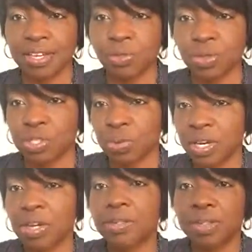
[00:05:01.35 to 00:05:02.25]
It was
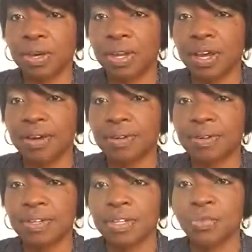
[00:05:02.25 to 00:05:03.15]
well thought out
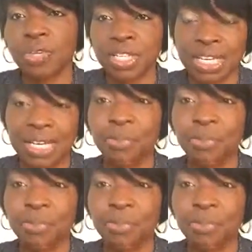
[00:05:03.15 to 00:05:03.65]
with an